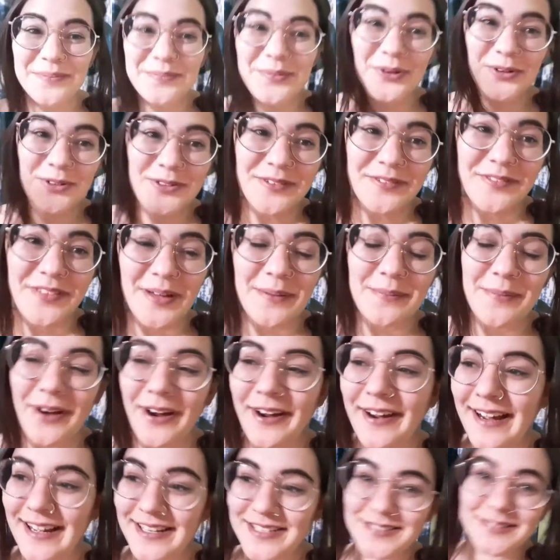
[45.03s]
both of them are
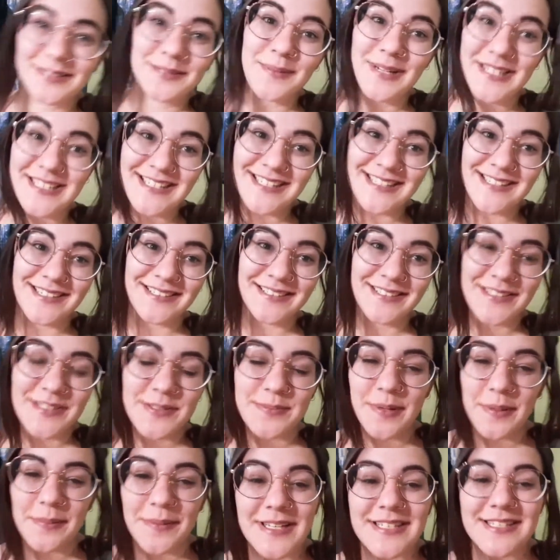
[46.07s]
actually my sister's,
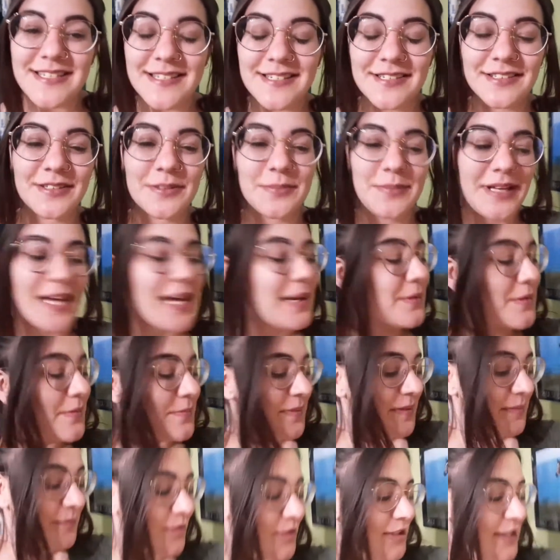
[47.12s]
but my sister became a
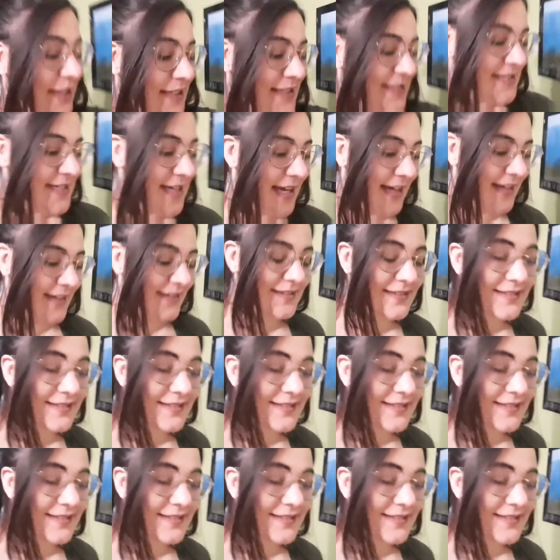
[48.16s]
minimalist and